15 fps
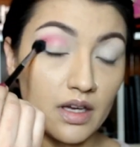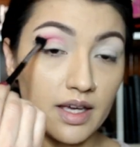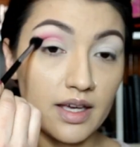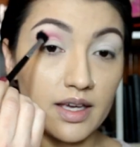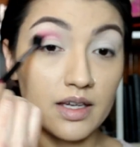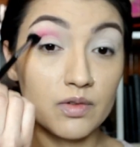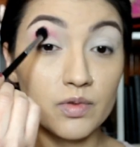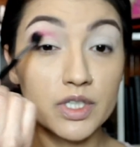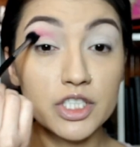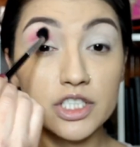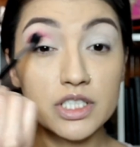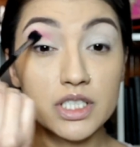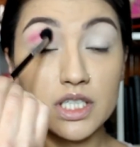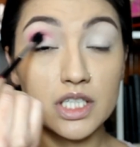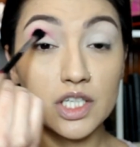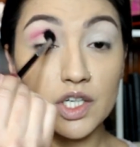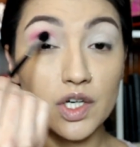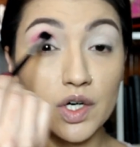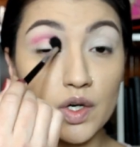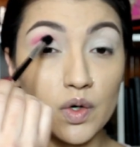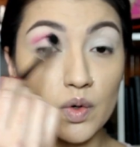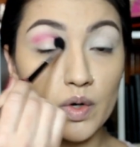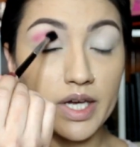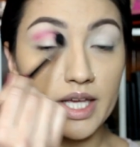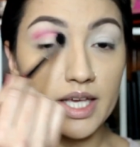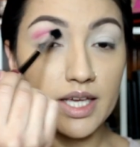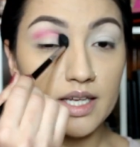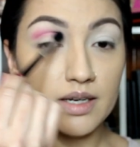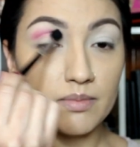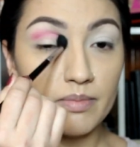And we're just going to go
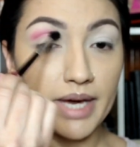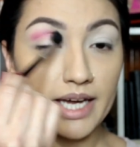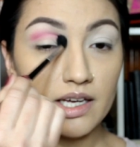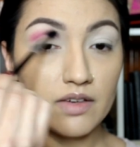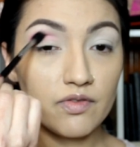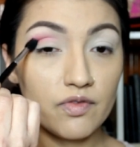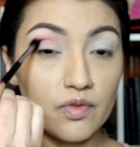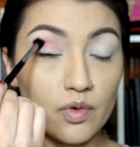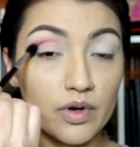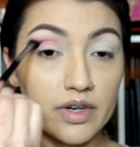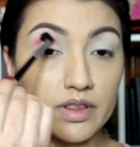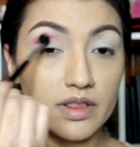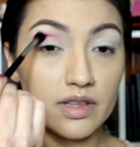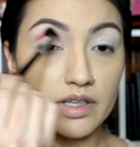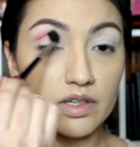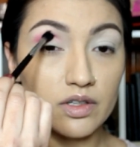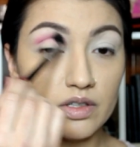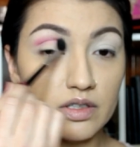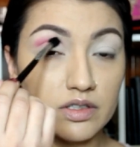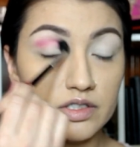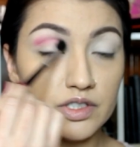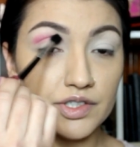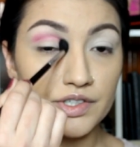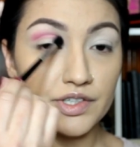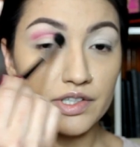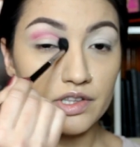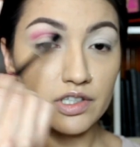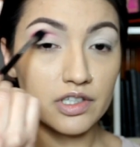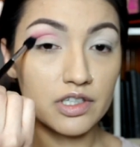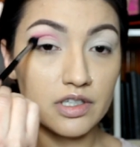in back and forth little
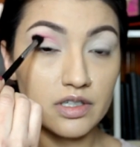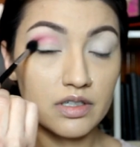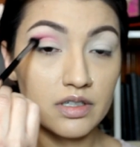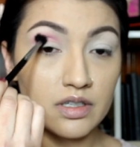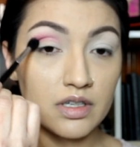circular